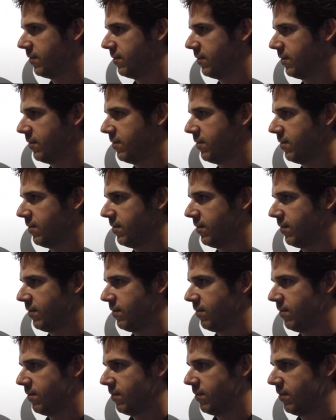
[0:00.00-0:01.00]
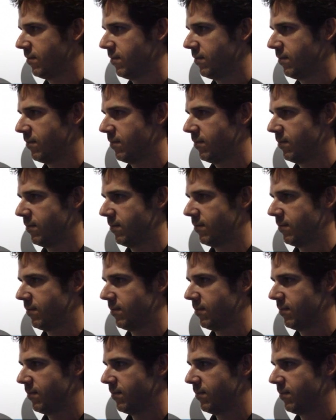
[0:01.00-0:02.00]

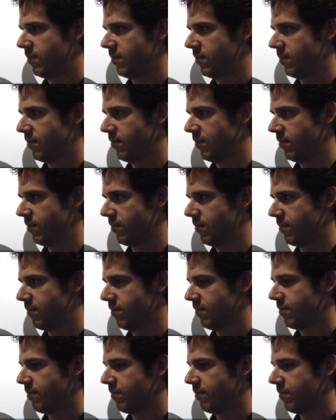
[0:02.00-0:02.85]
No words are spoken by the person on screen.